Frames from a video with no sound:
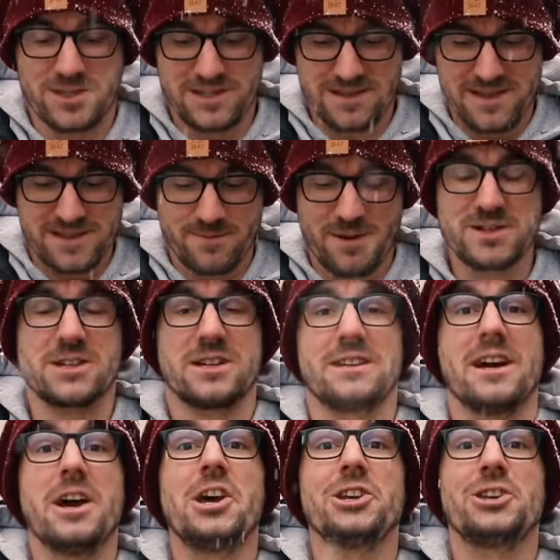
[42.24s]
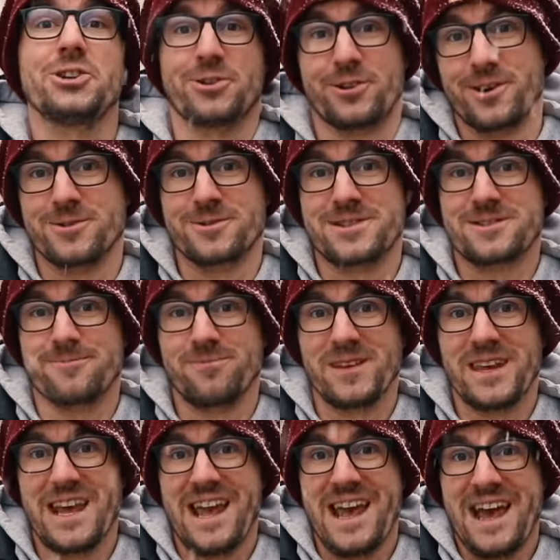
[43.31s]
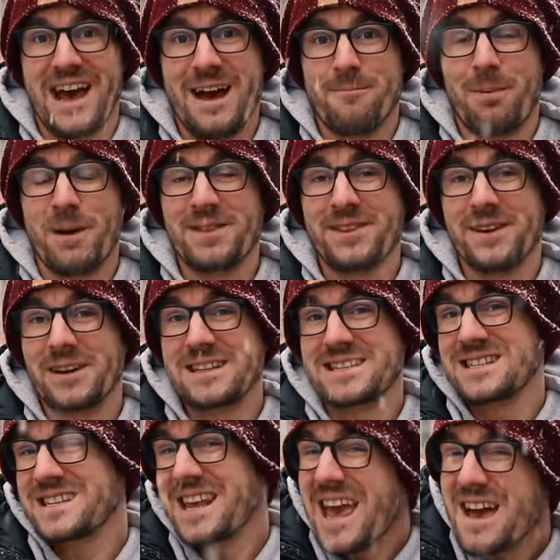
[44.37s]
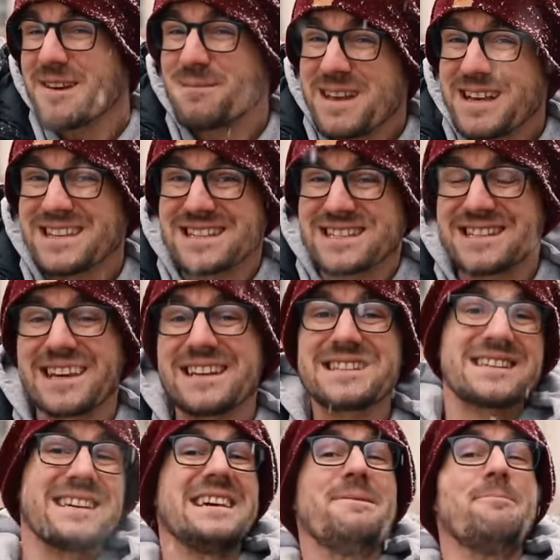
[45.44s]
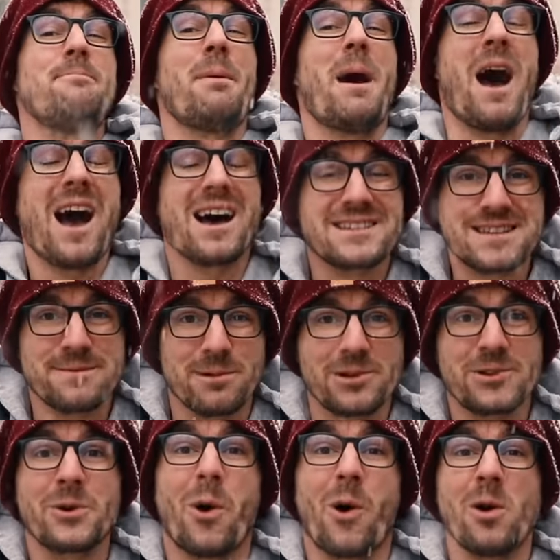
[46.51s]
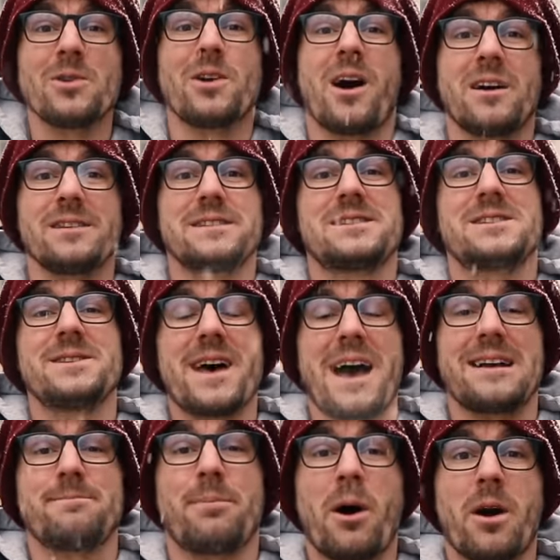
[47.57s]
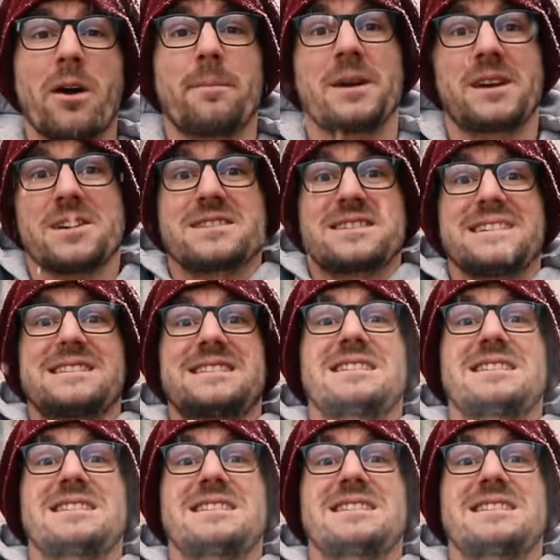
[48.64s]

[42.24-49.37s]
which is this much in euros. But the scam is that it's impossible to hold on to that bar because it